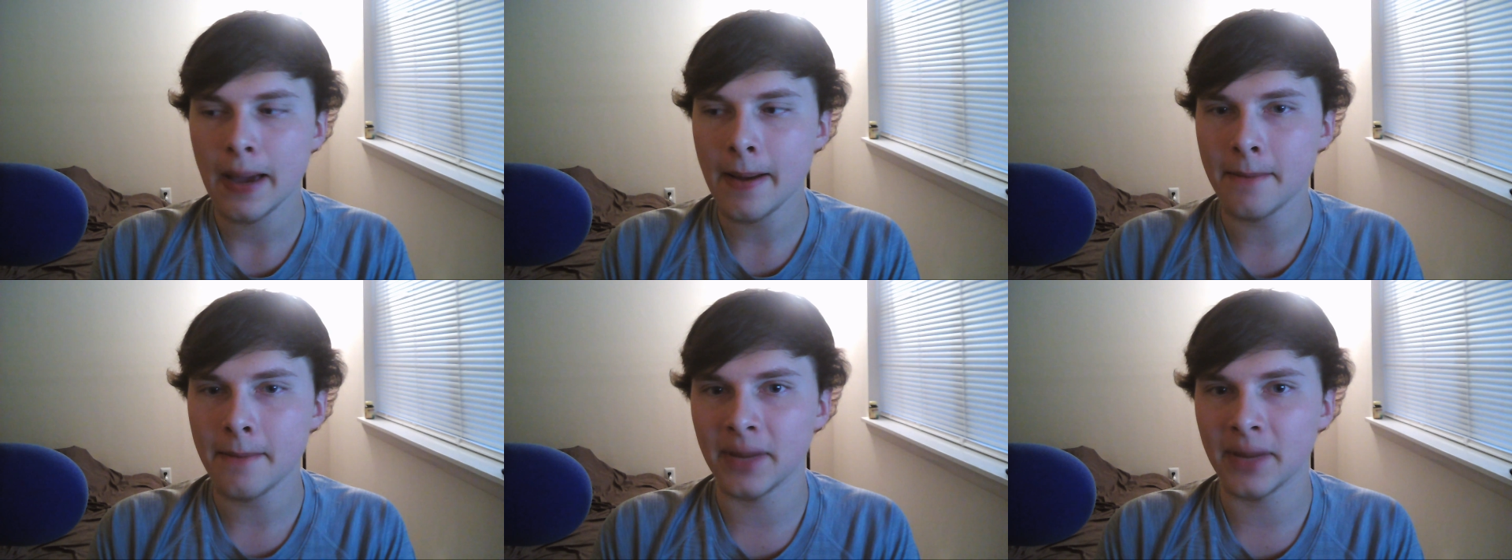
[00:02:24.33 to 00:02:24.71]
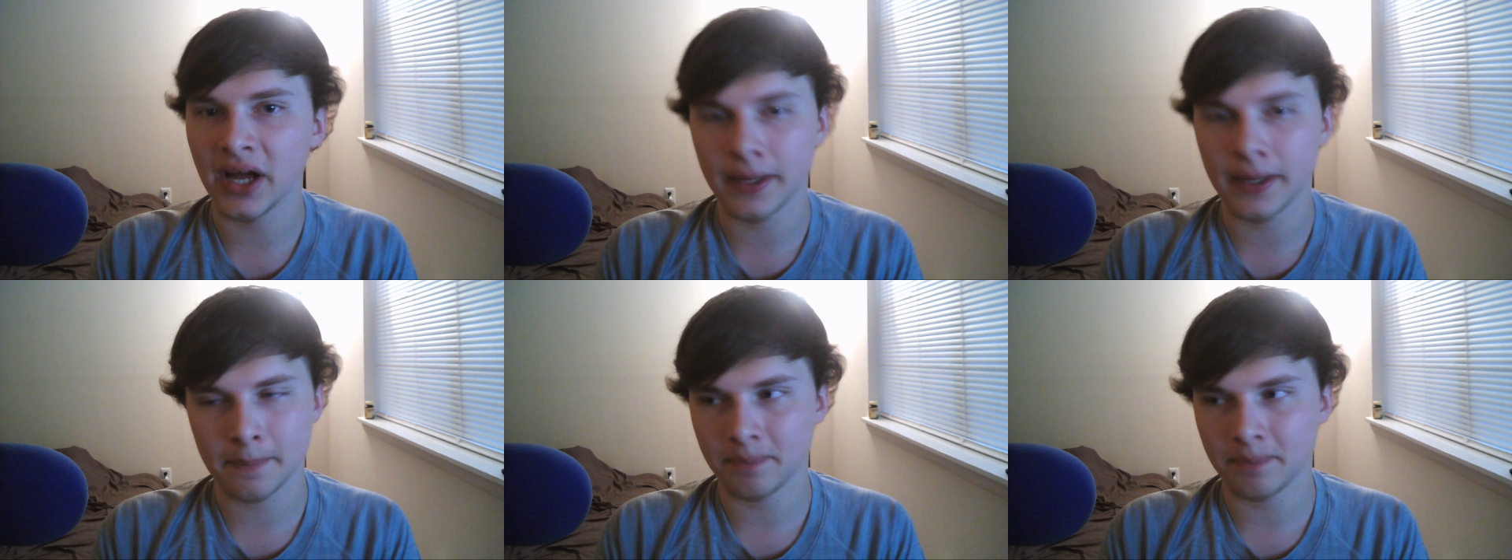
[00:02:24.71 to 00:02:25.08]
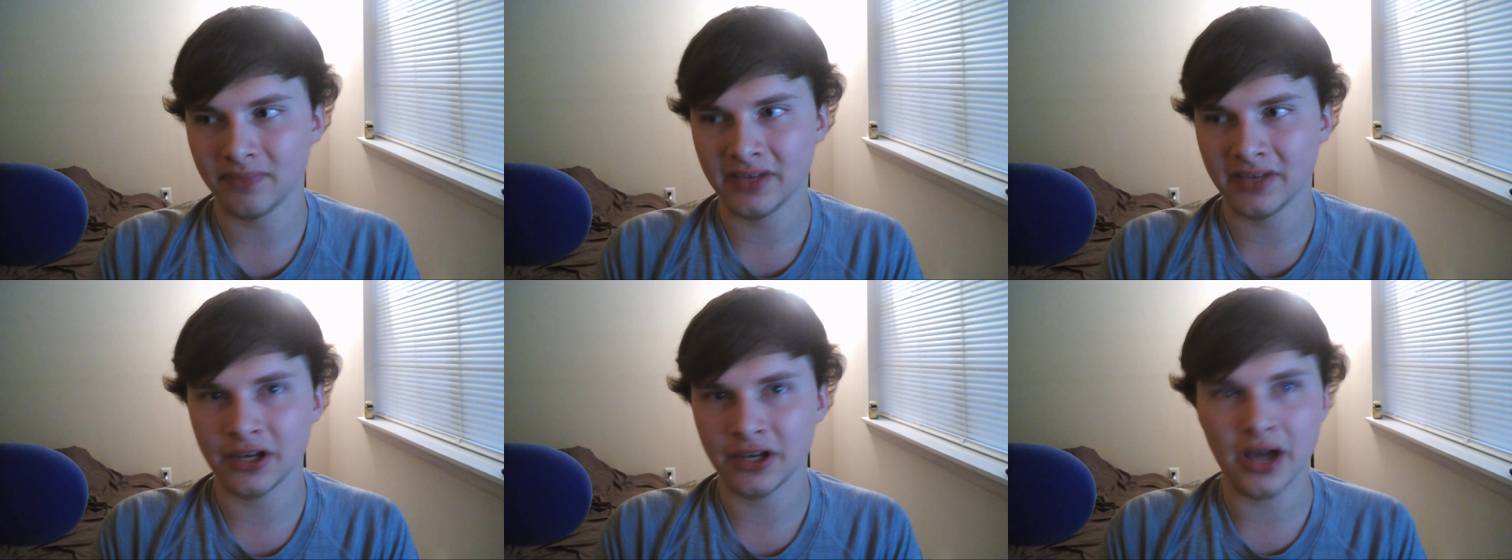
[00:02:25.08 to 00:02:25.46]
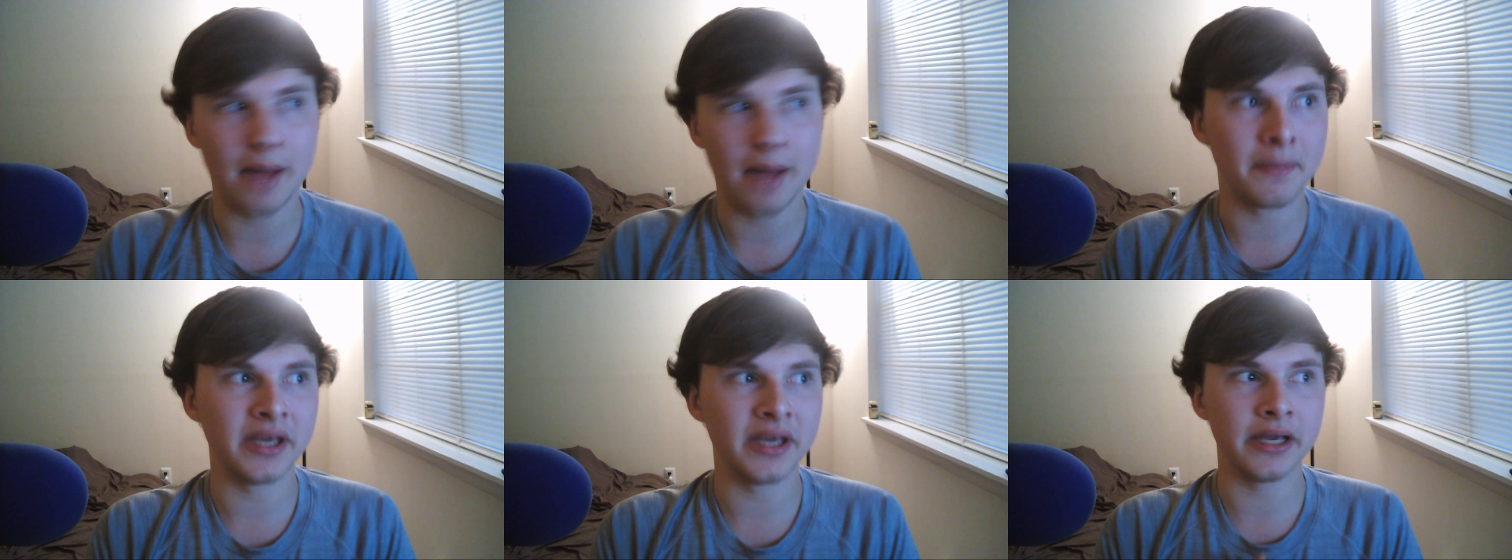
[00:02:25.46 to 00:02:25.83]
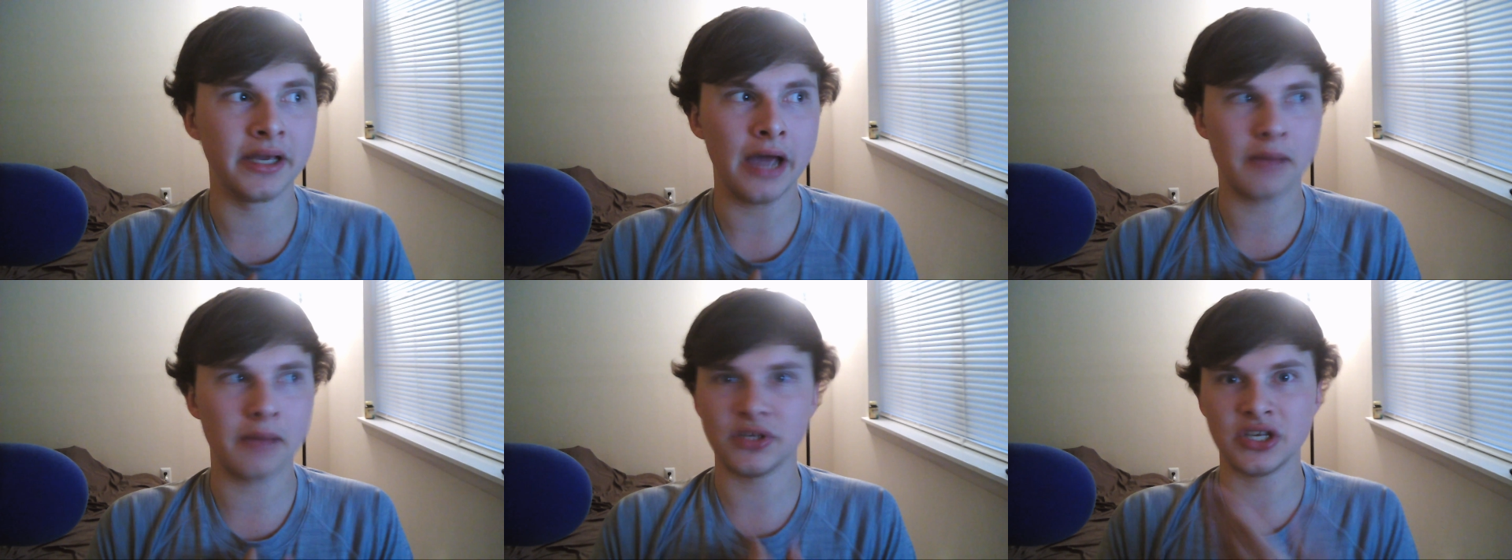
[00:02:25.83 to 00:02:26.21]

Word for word: But you got me. I'm